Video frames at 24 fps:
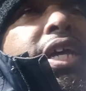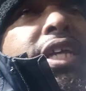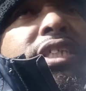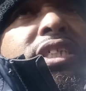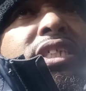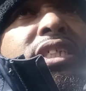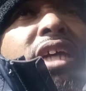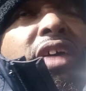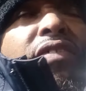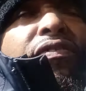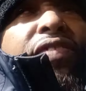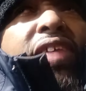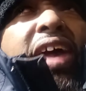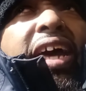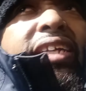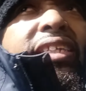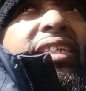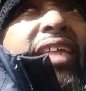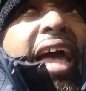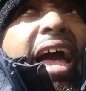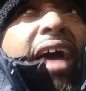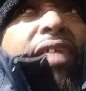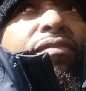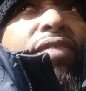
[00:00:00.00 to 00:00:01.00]
and stuff
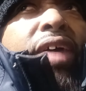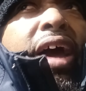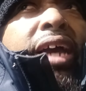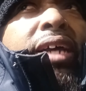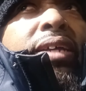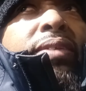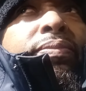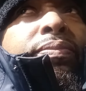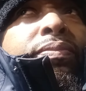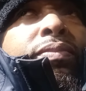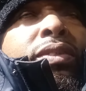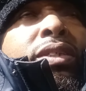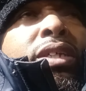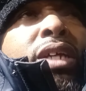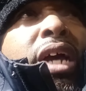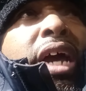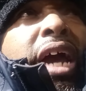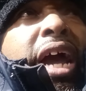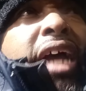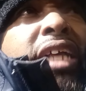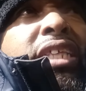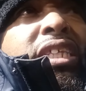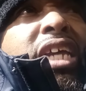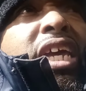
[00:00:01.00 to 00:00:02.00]
like that, right?
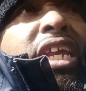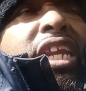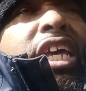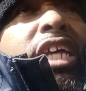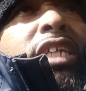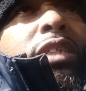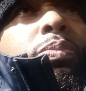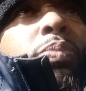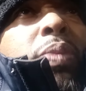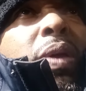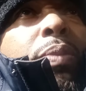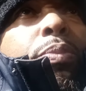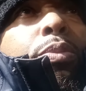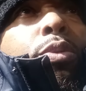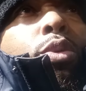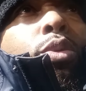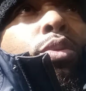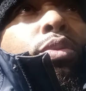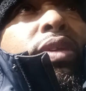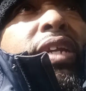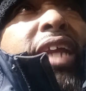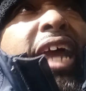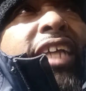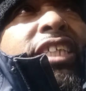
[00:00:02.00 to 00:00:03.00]
And then there's
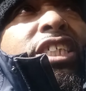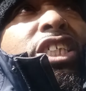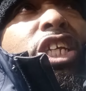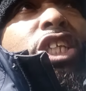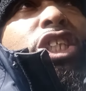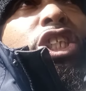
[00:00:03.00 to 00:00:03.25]
people that's